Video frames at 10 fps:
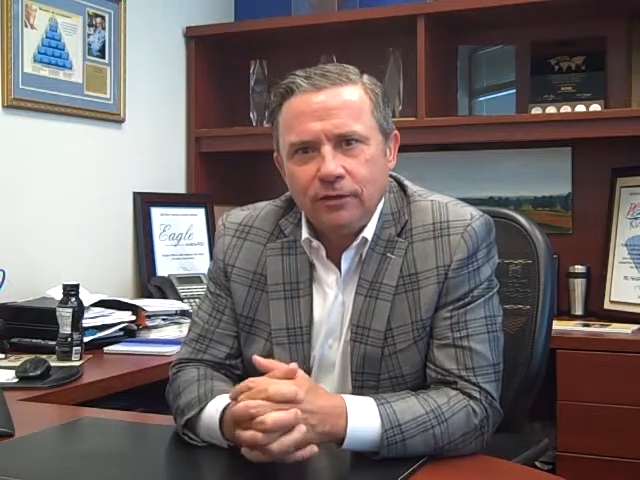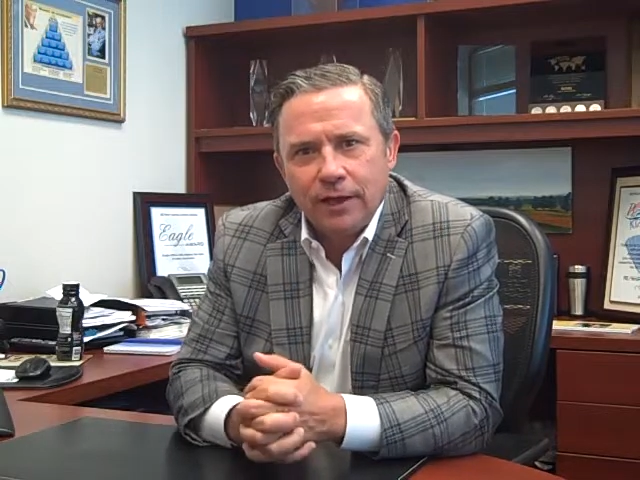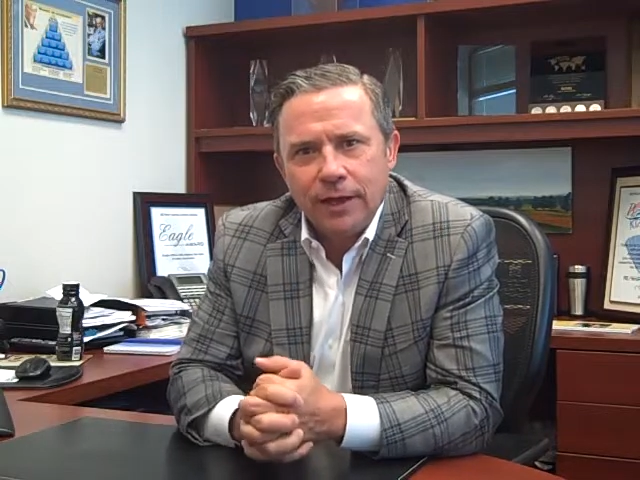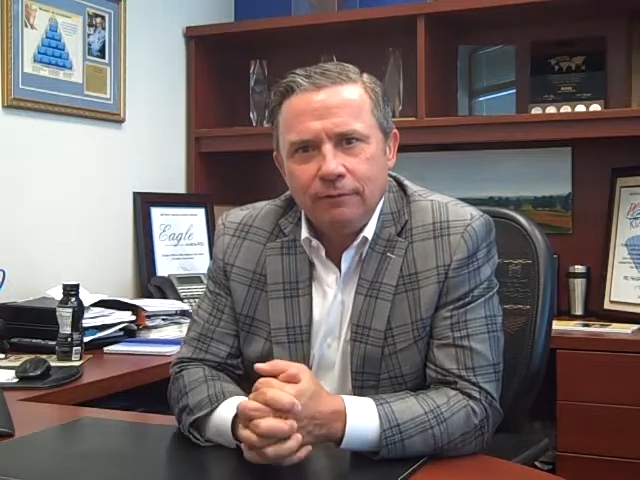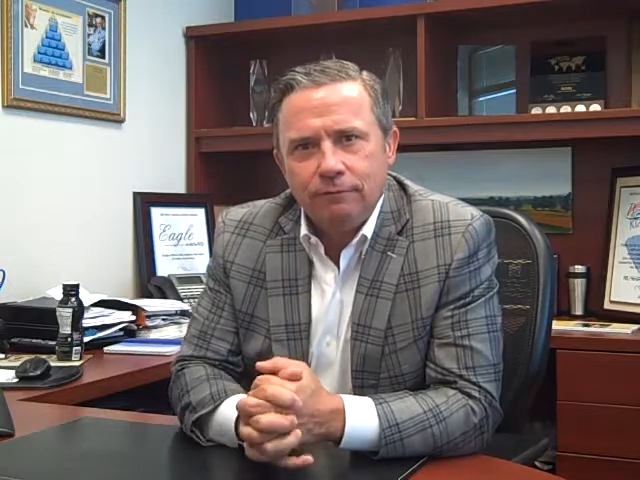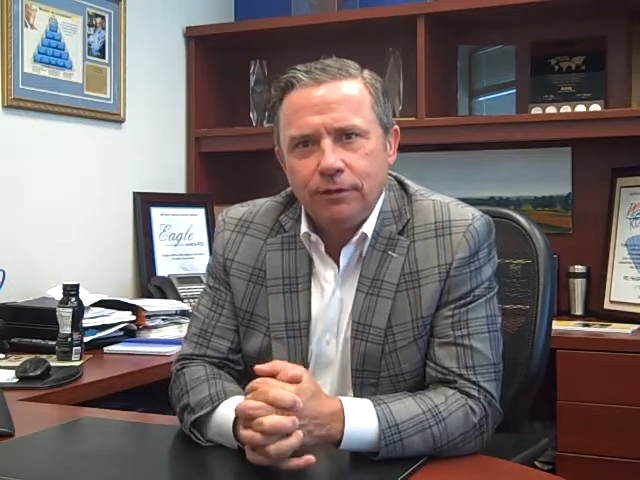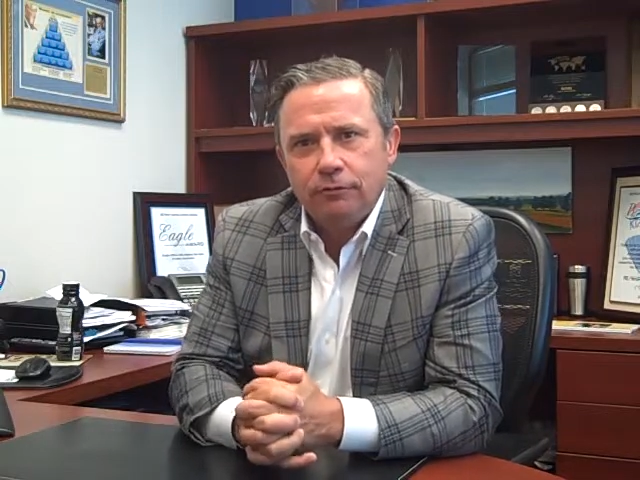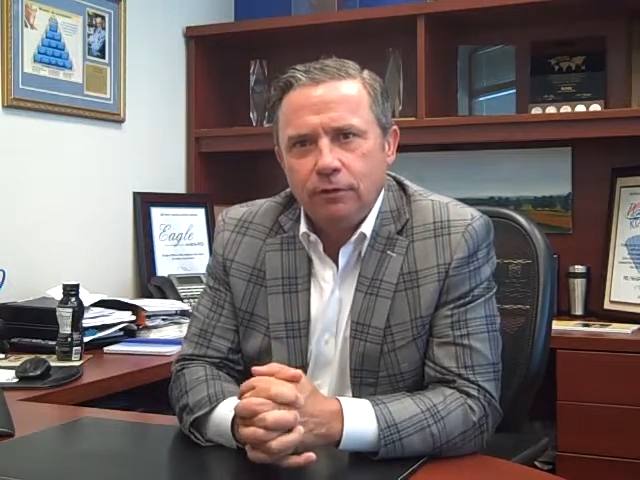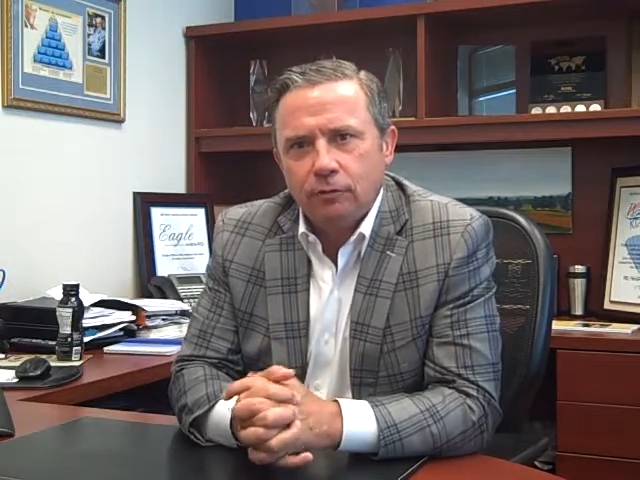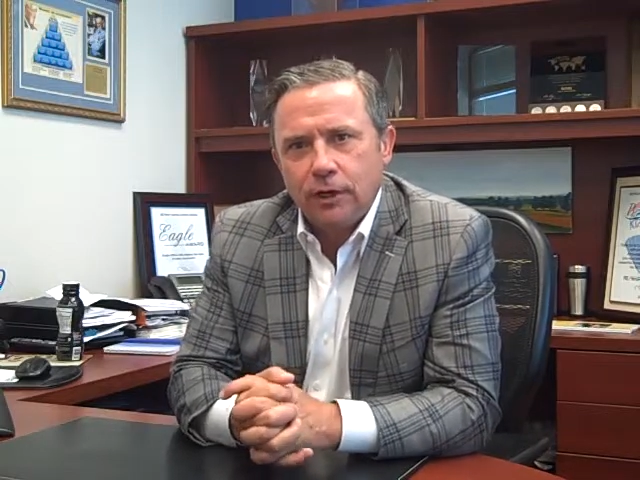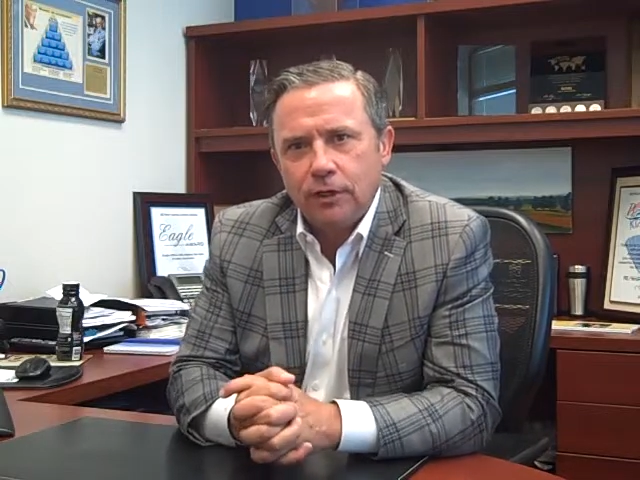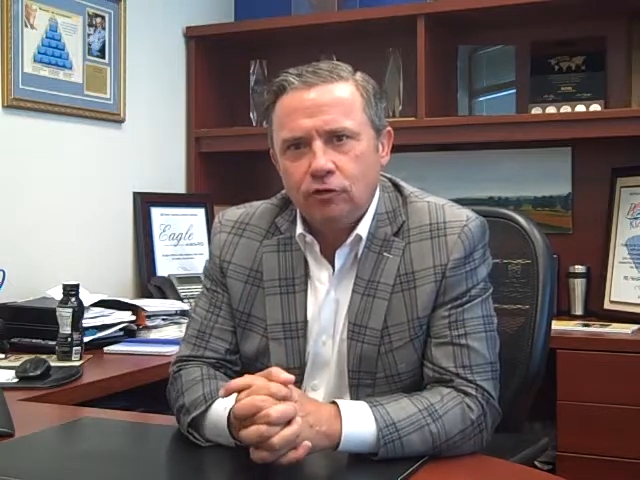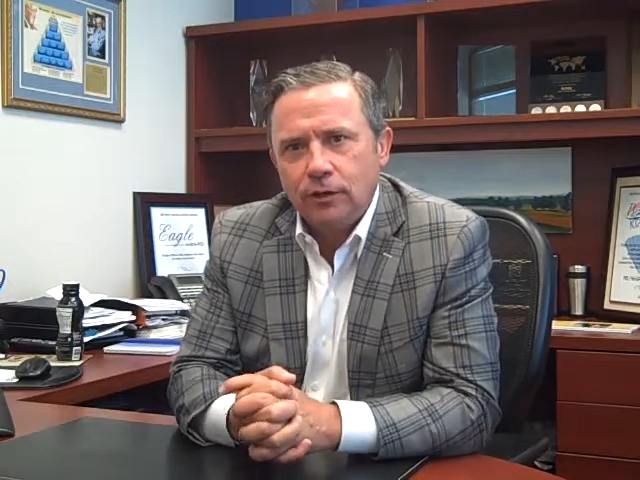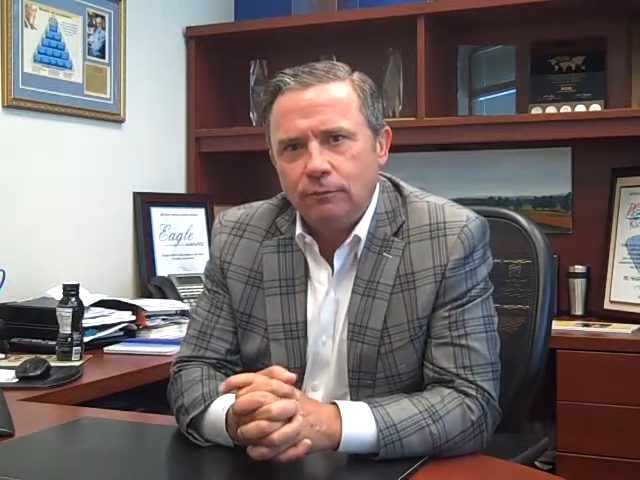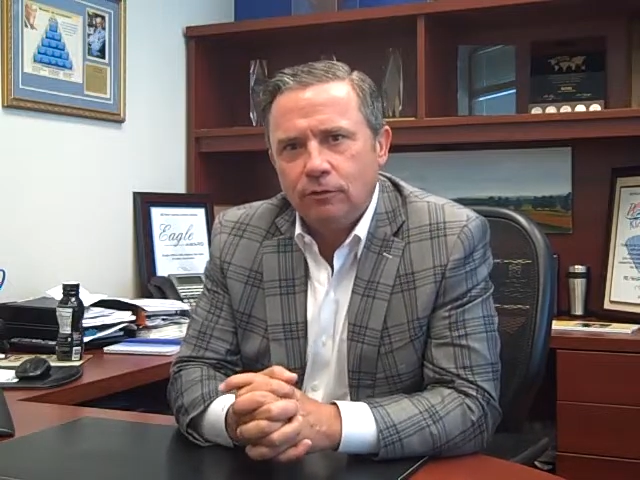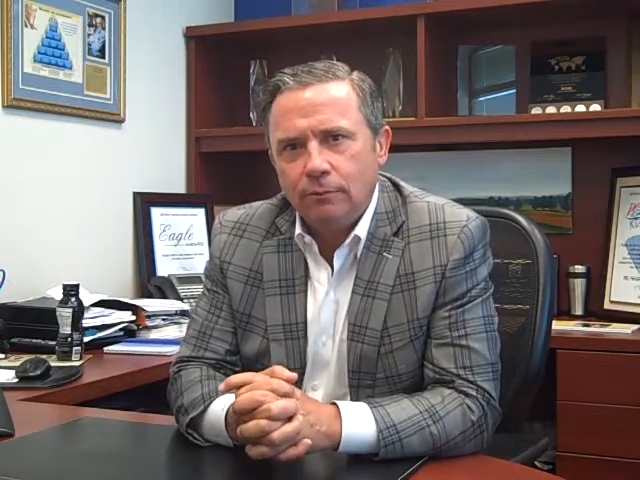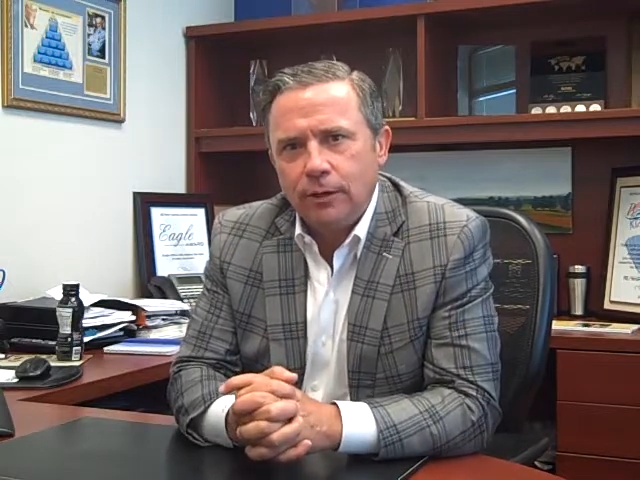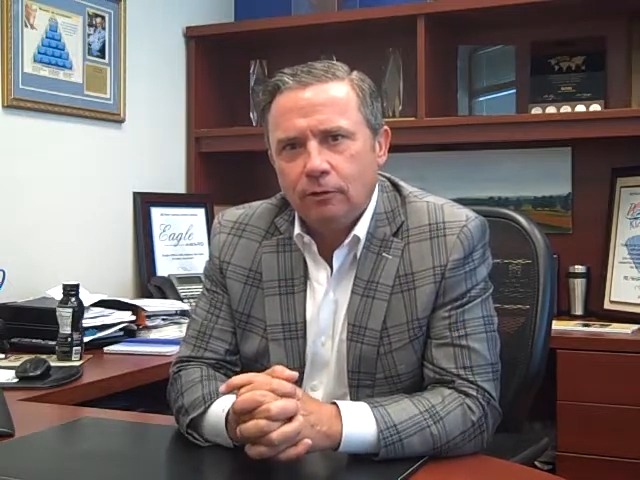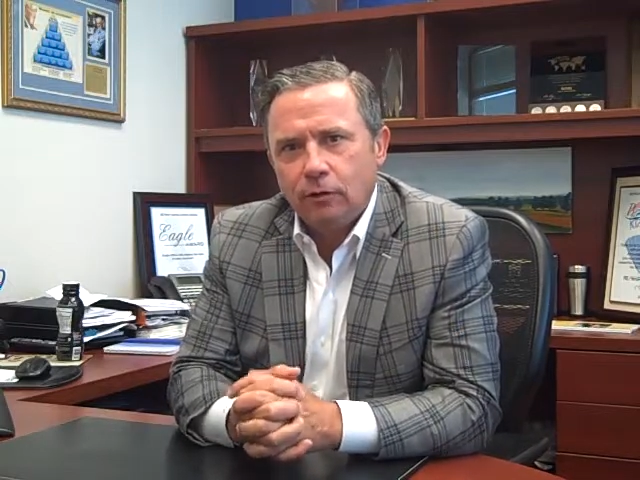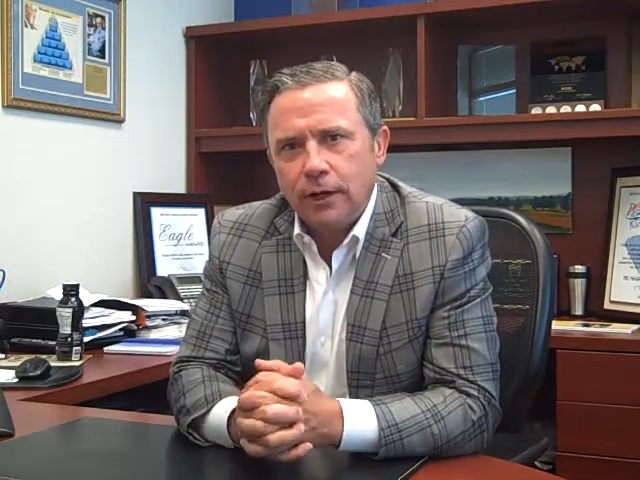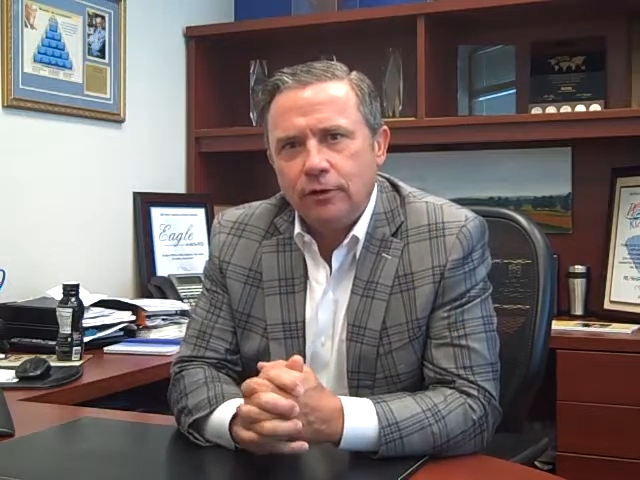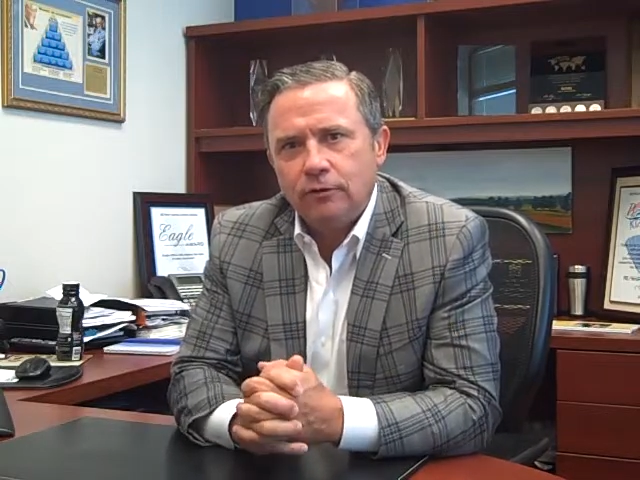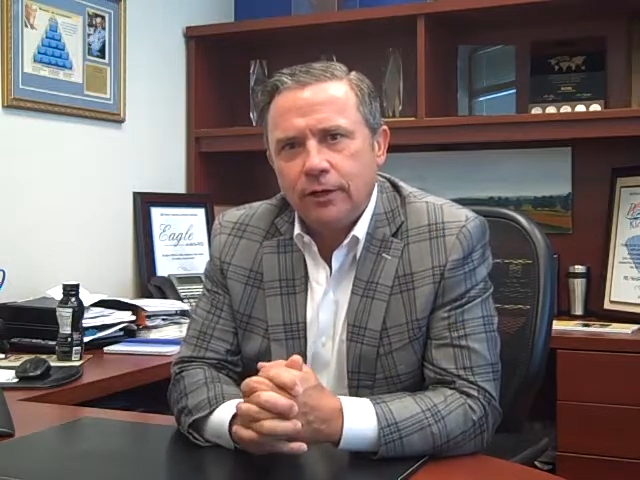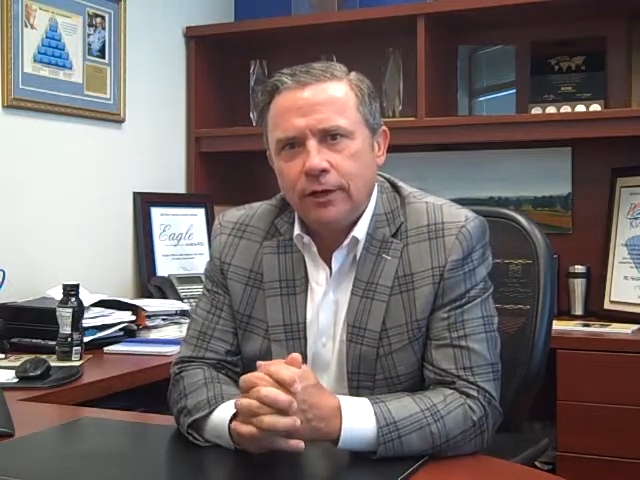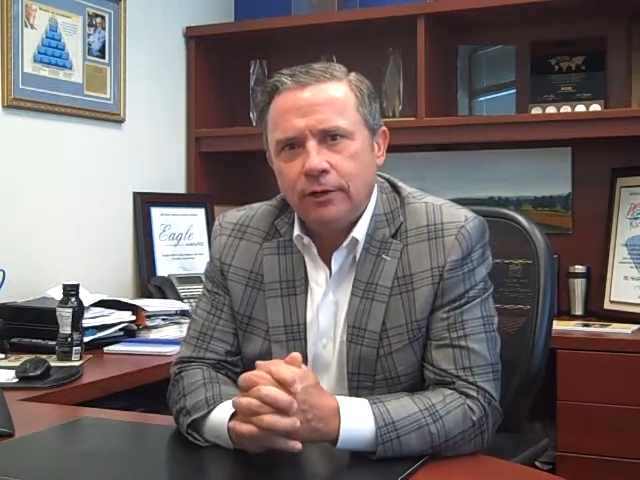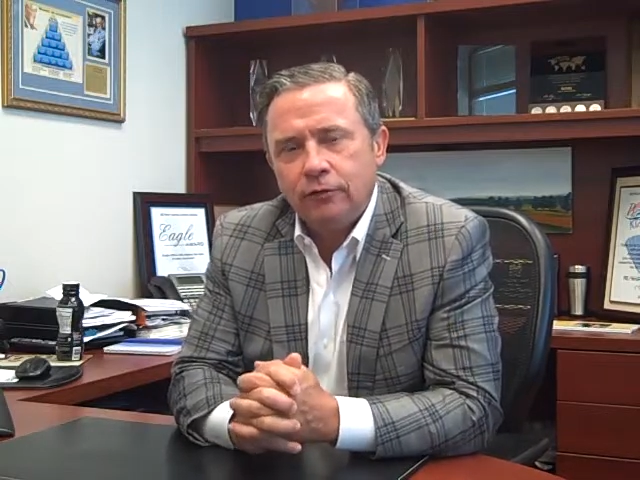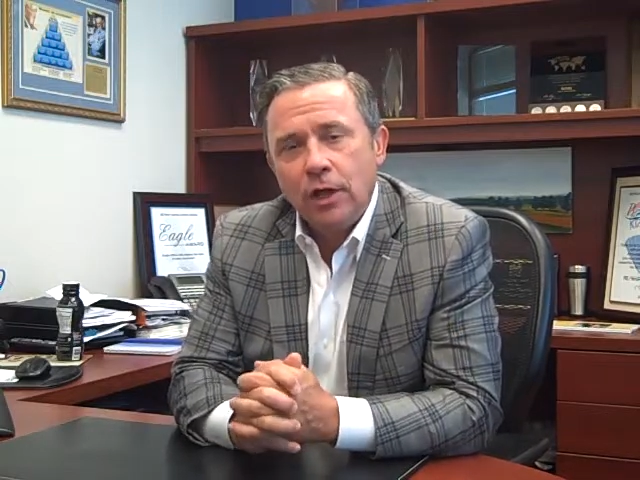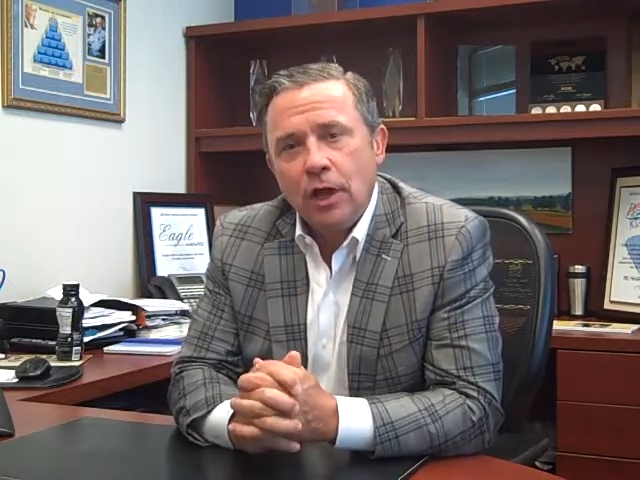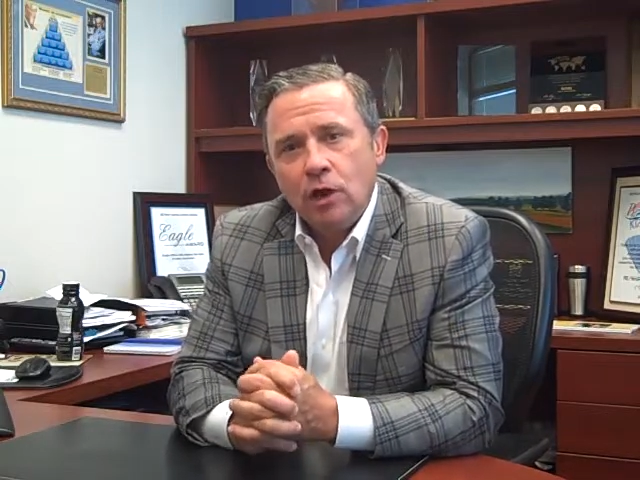to eight fifty range seems to be a range that is